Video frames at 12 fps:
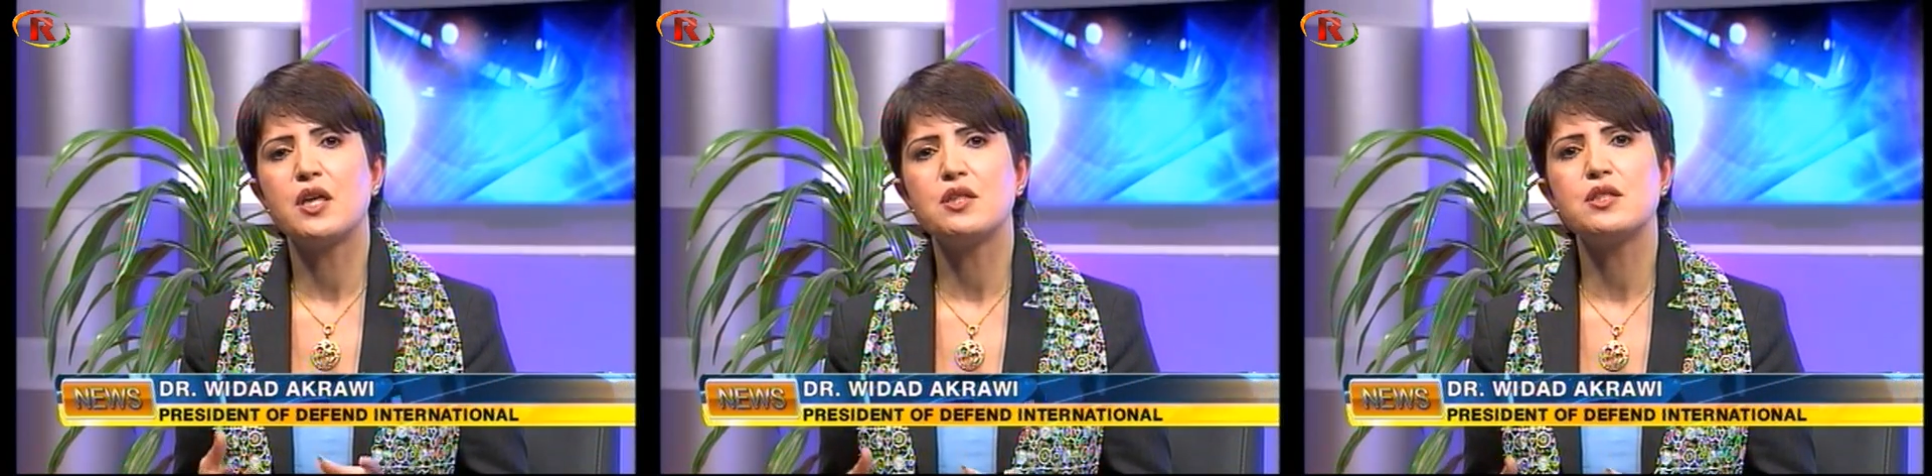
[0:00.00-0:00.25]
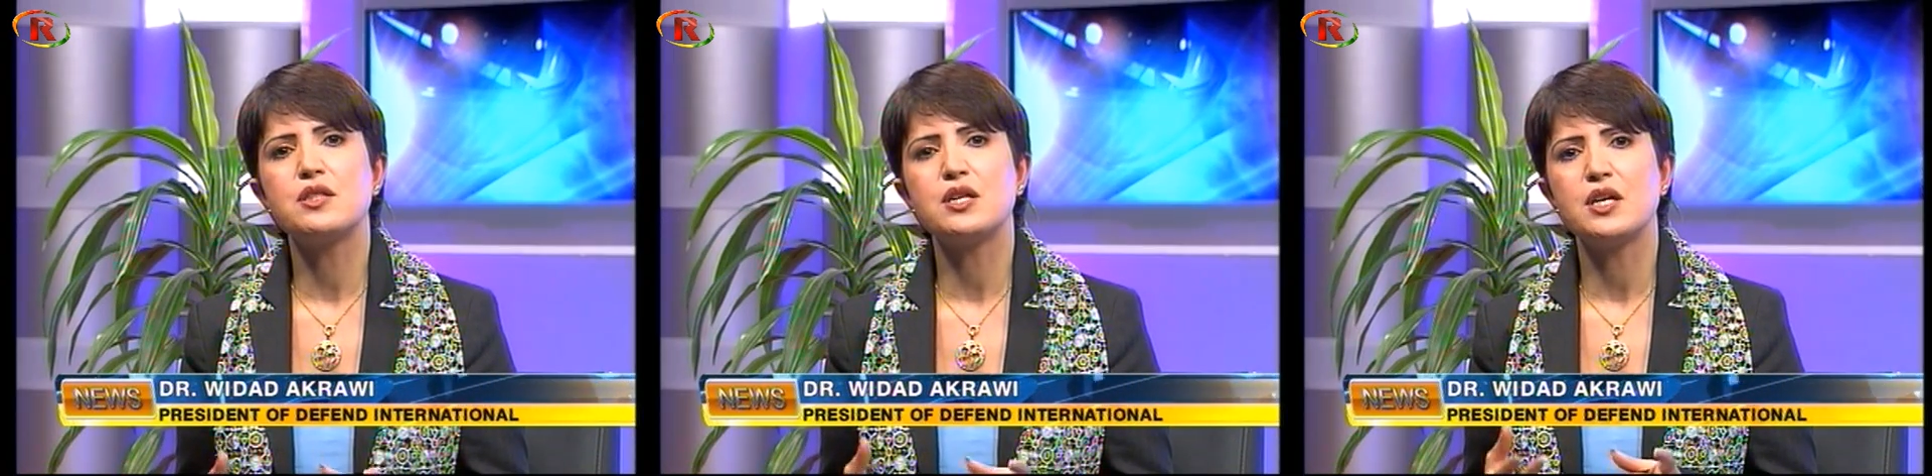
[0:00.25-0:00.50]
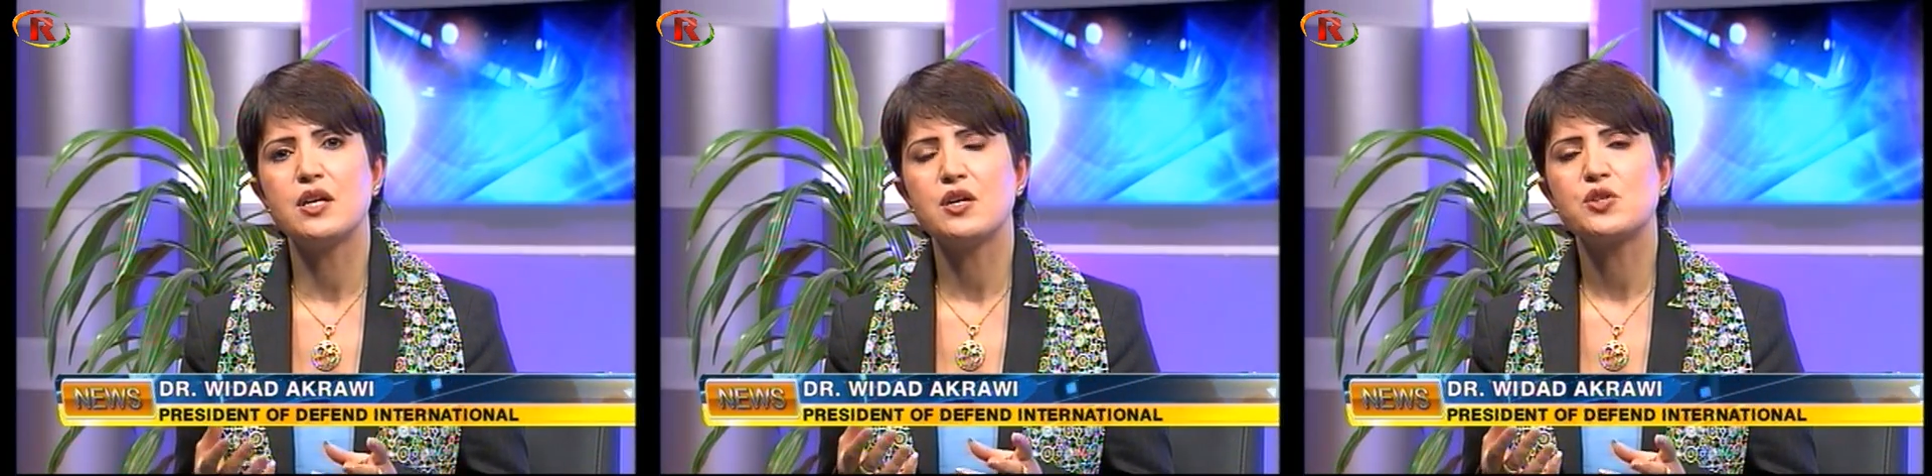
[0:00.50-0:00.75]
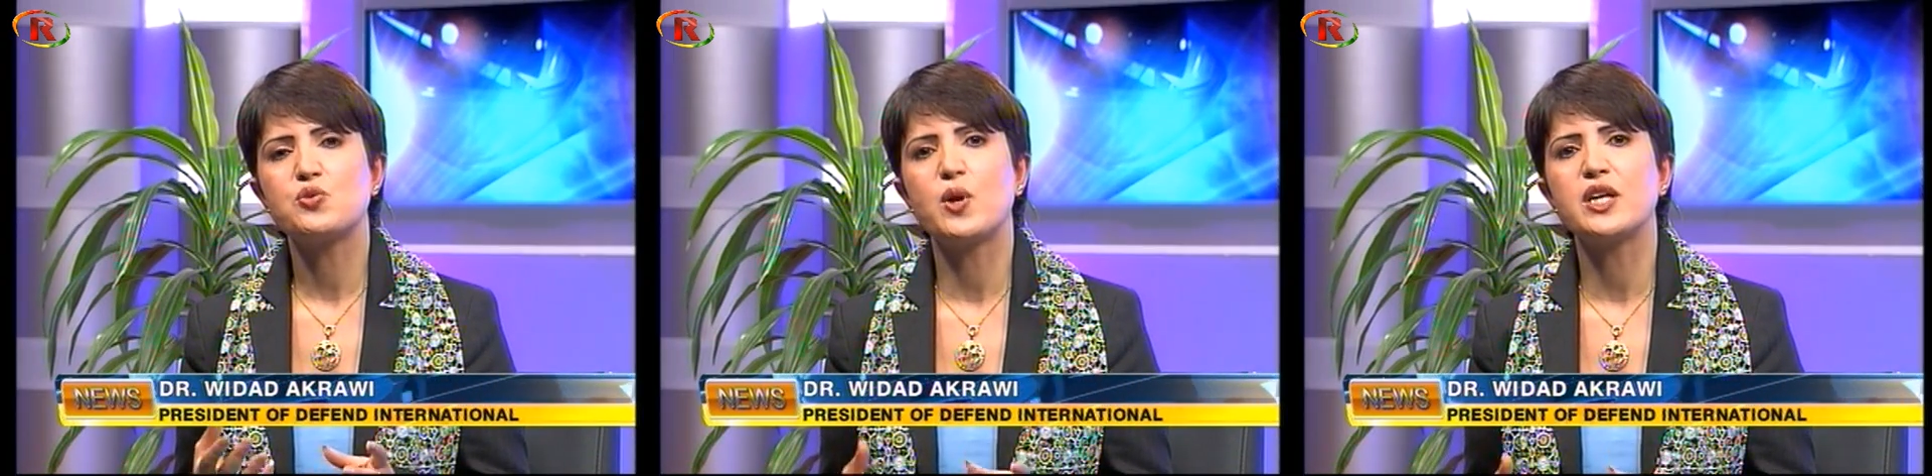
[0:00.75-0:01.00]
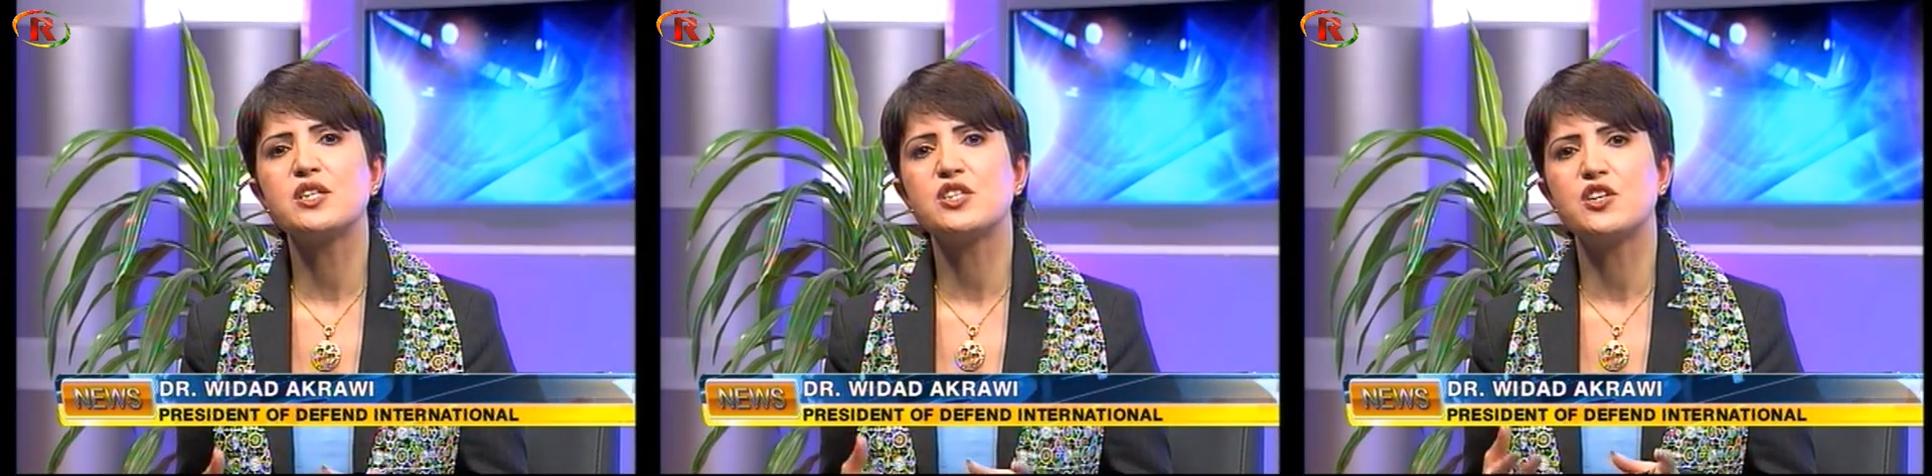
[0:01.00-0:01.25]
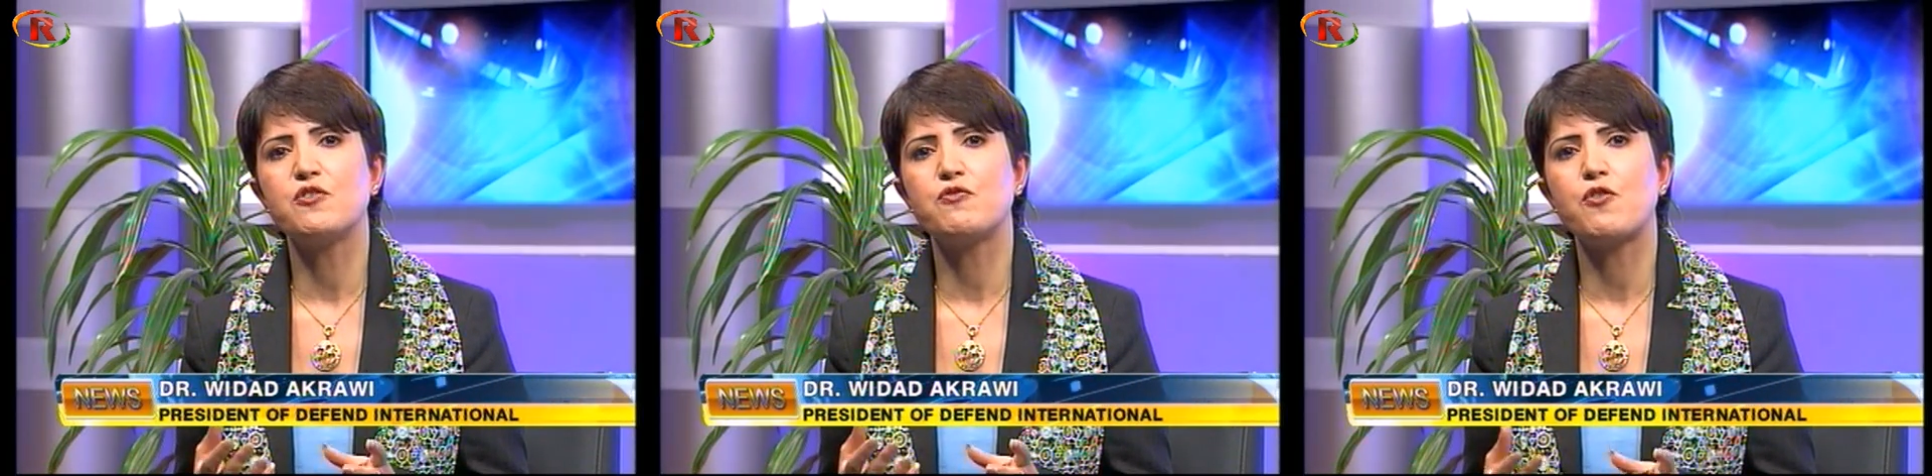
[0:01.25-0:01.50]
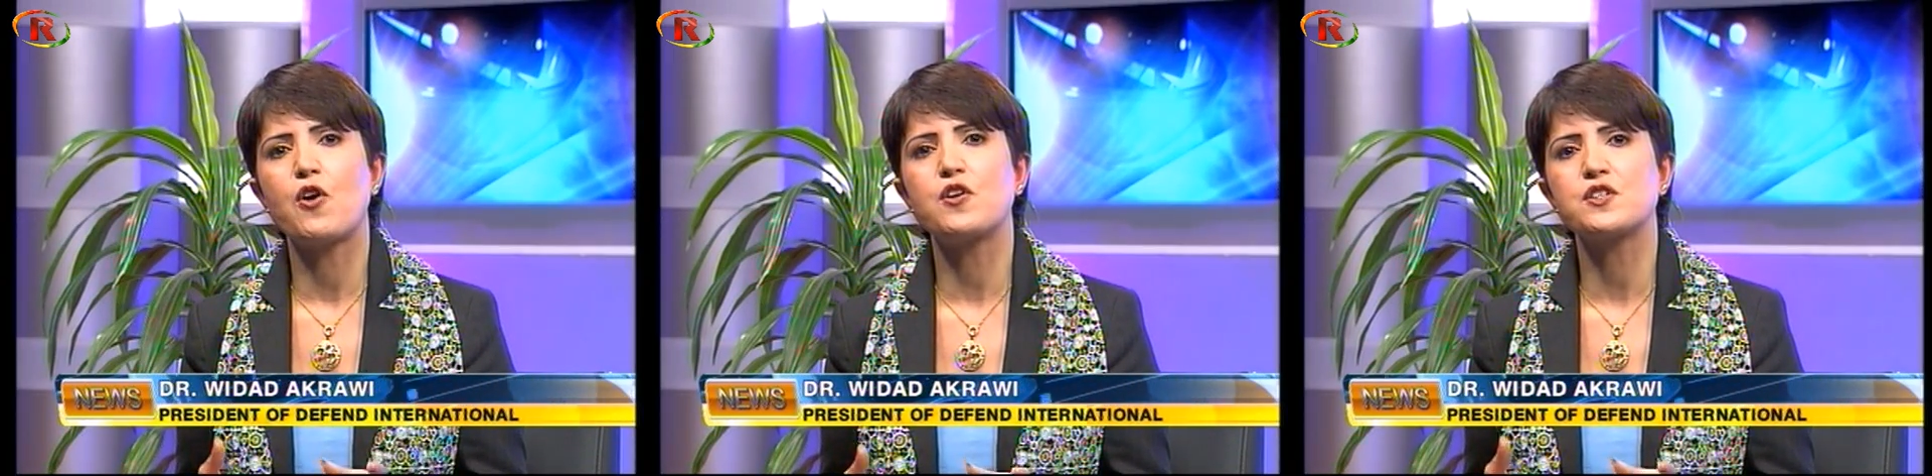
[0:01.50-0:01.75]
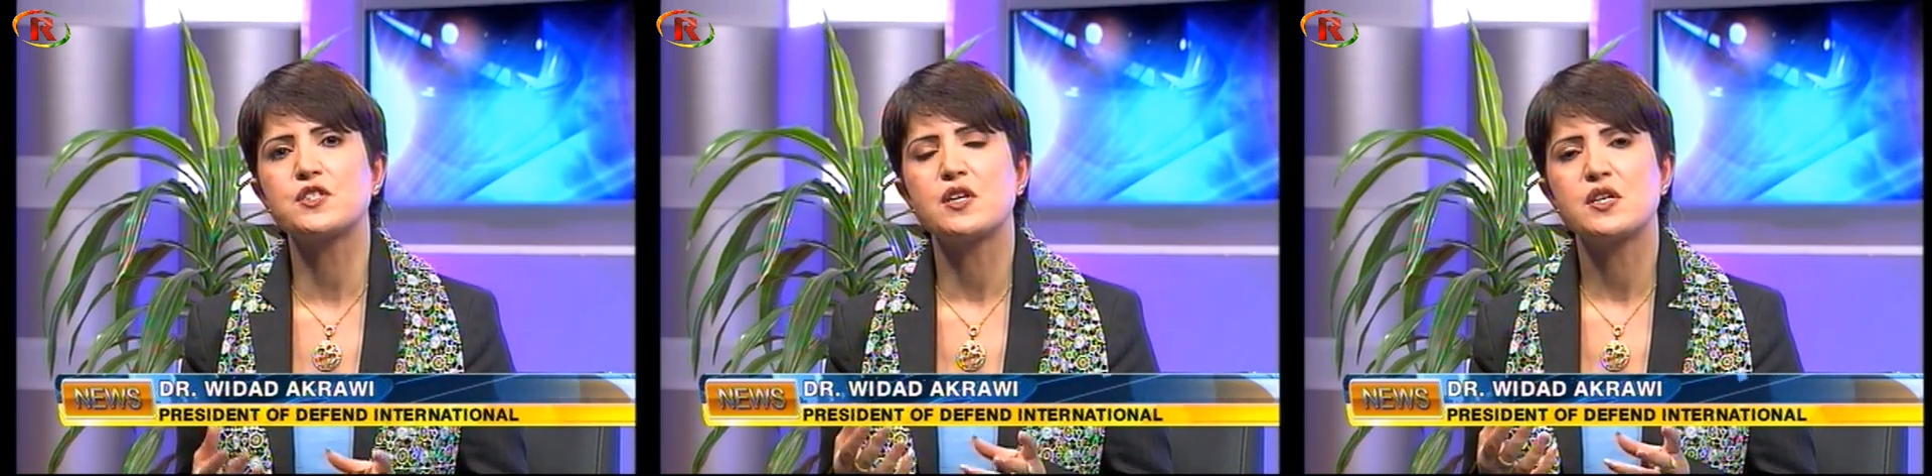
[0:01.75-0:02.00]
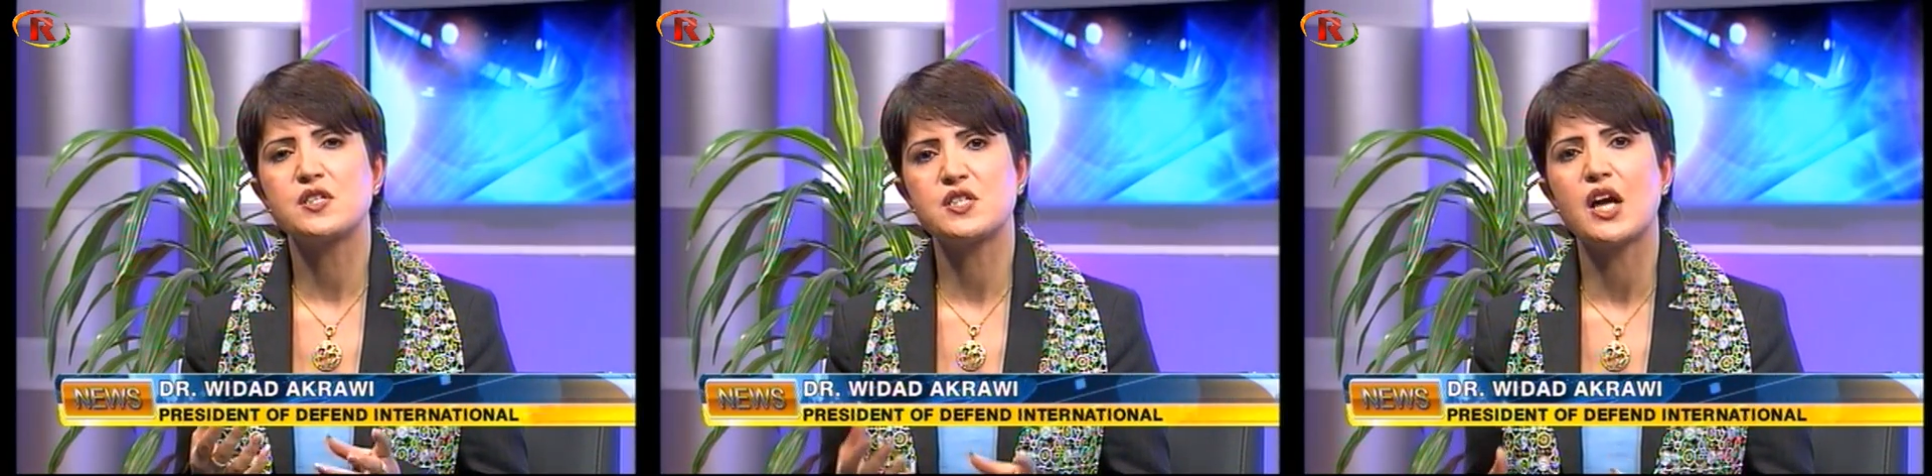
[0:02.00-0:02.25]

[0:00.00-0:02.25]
in the 21st